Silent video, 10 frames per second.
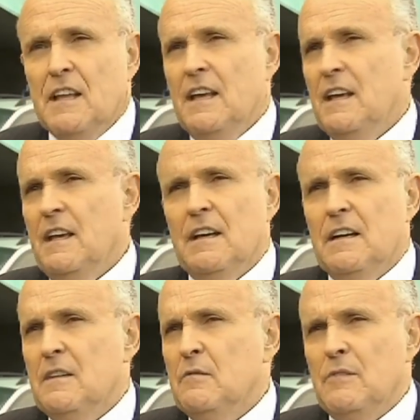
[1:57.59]

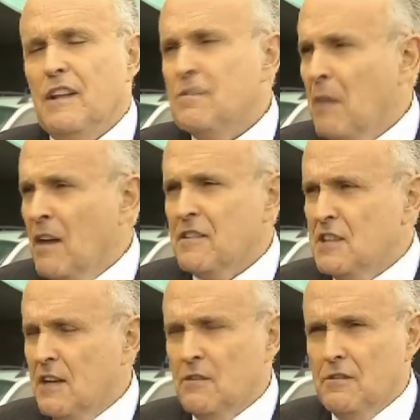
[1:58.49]
they
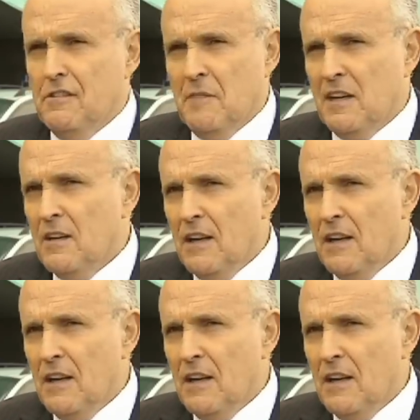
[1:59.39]
sponsor terrorism at